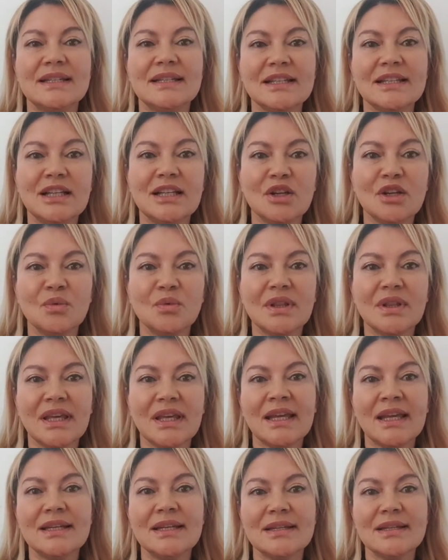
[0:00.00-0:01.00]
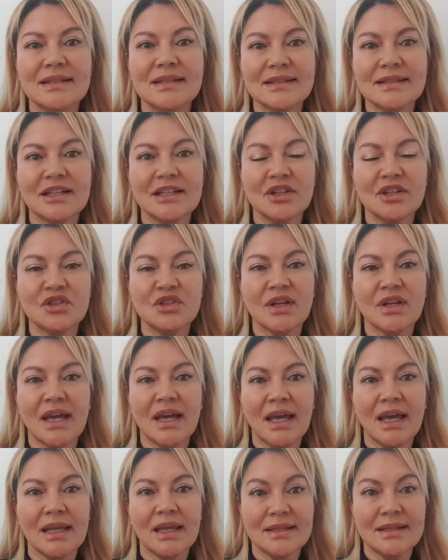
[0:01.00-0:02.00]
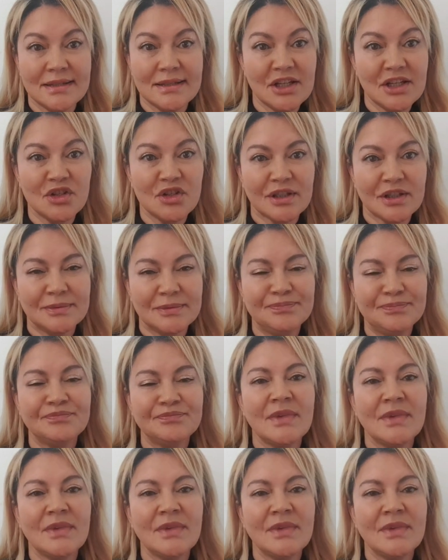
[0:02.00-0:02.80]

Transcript: dealing with enter, search and seizure.